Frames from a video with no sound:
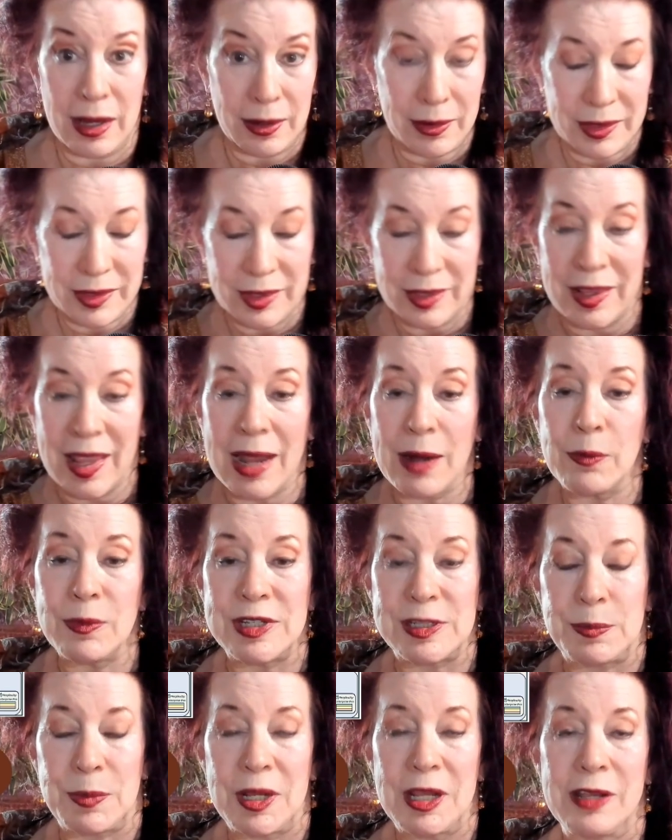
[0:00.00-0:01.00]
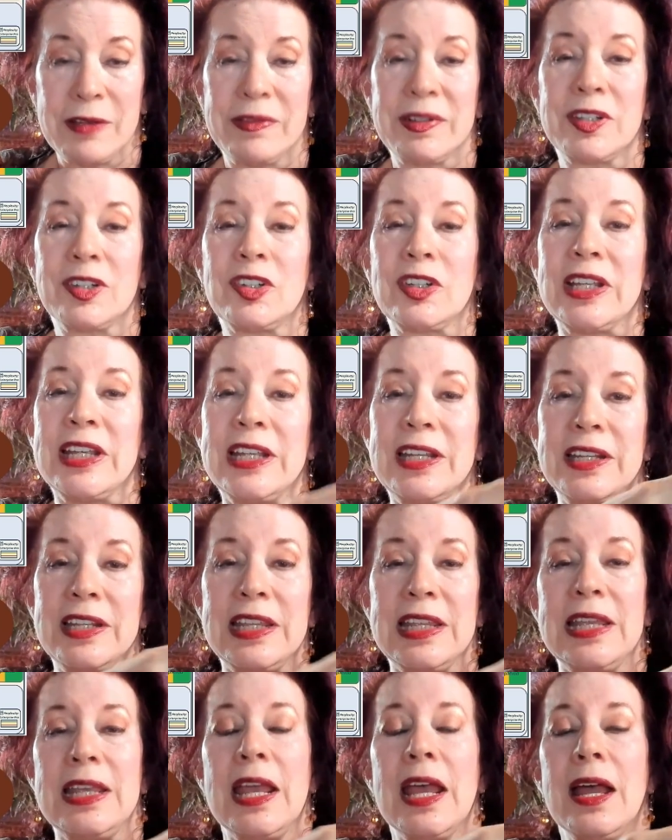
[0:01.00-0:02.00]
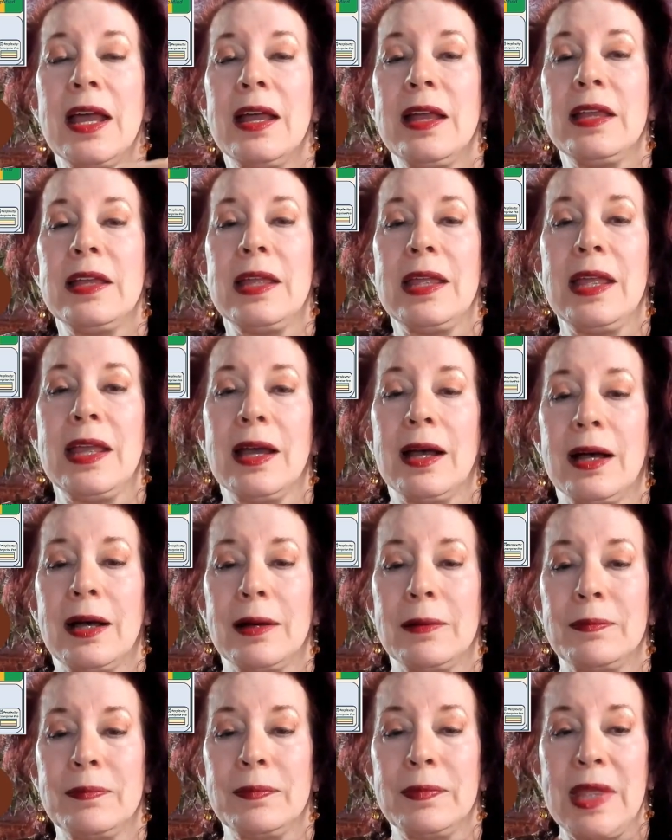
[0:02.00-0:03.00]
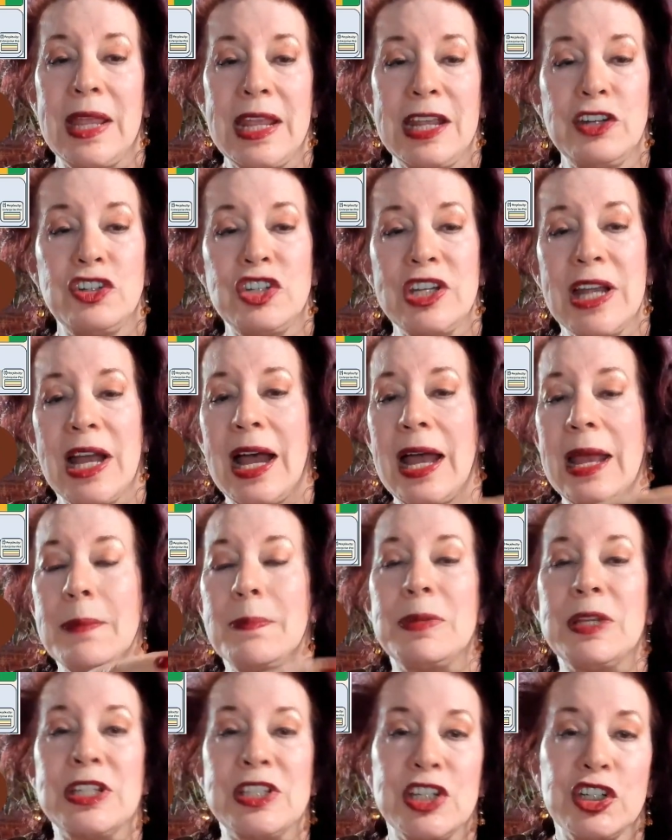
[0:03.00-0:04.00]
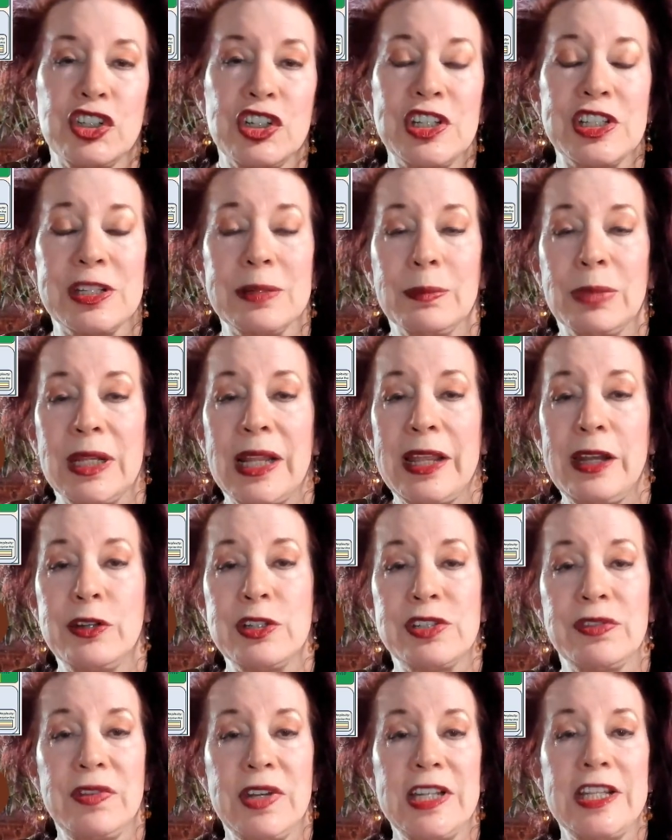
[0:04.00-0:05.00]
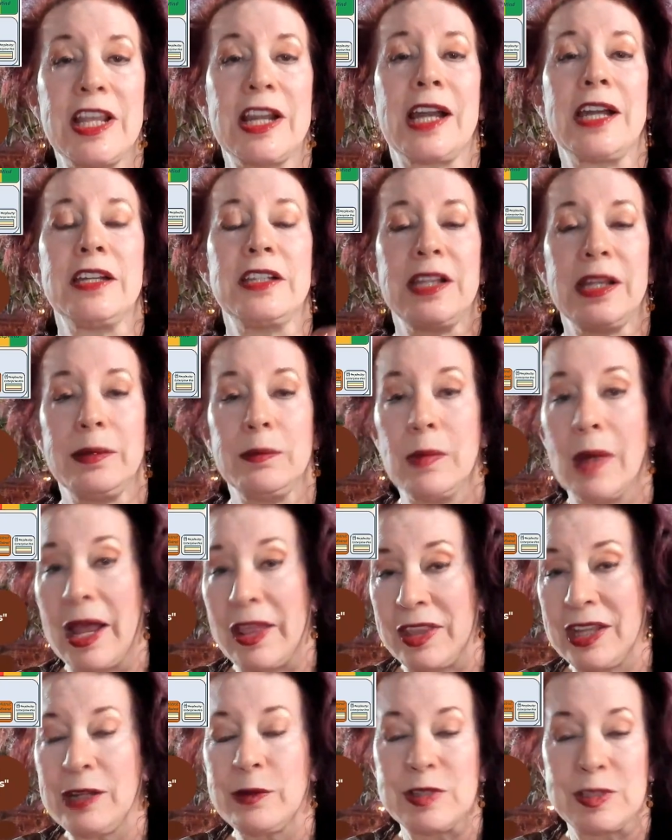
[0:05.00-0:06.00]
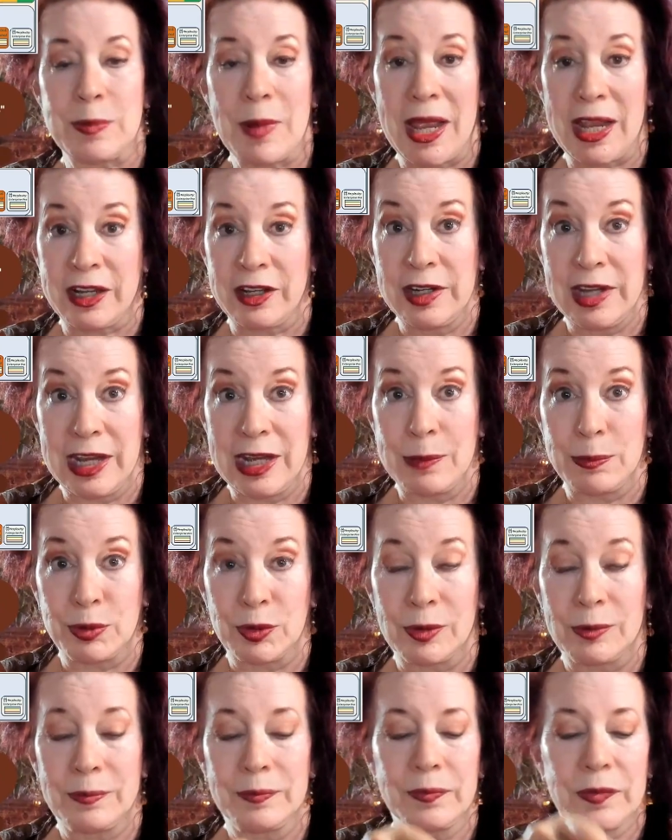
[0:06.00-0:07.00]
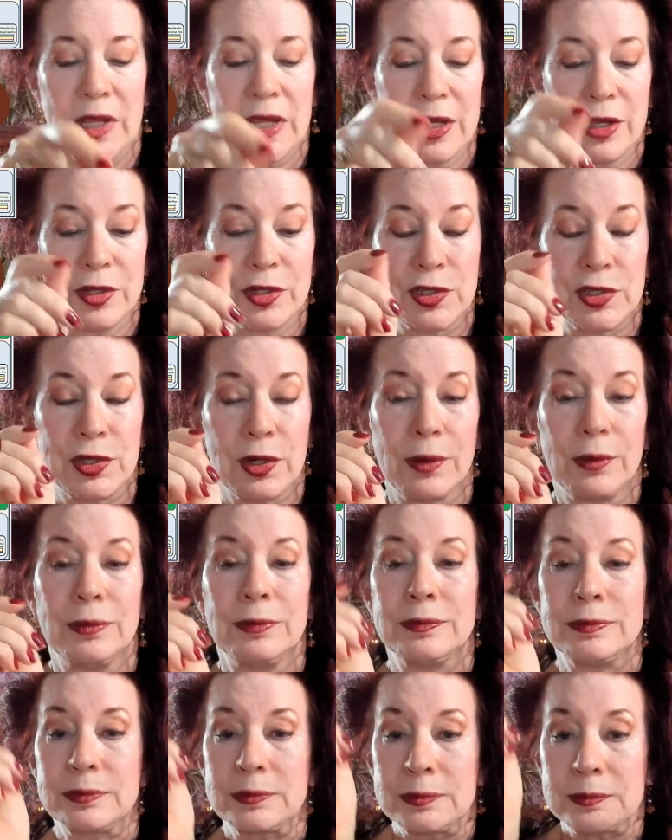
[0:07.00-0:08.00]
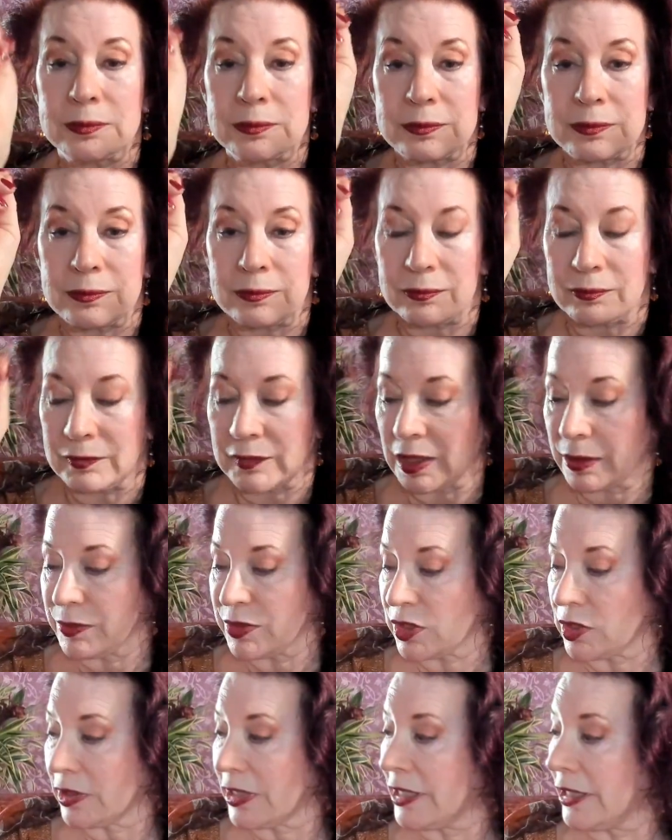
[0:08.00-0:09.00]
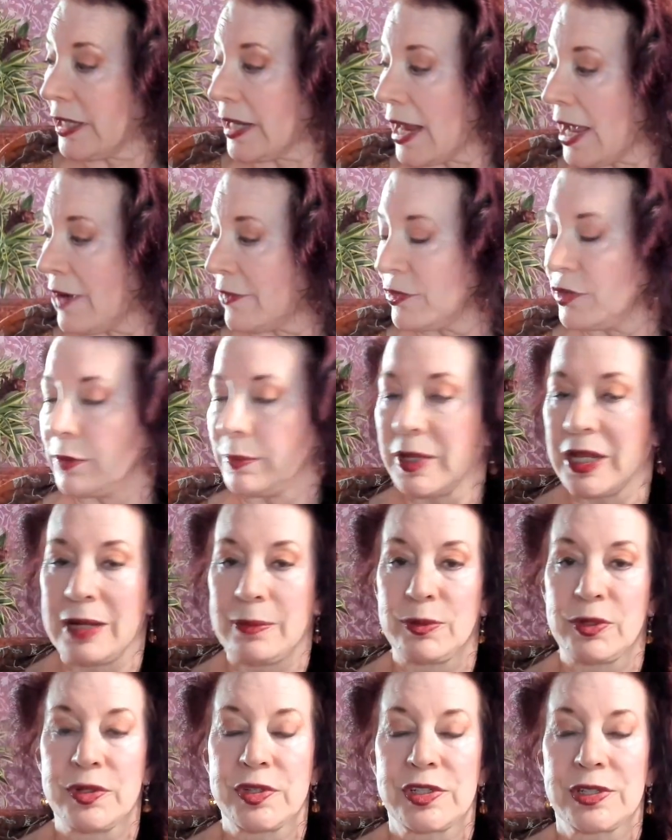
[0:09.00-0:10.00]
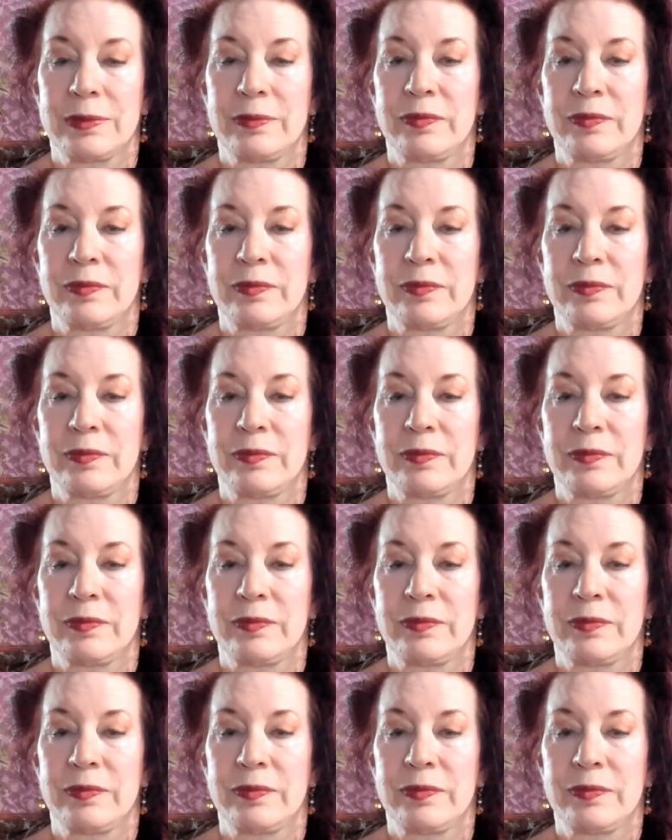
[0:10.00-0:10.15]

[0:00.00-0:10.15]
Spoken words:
that was pivotal in the AGI positions and players vid that I did, I think it was back in April. So I was looking at Hafner papers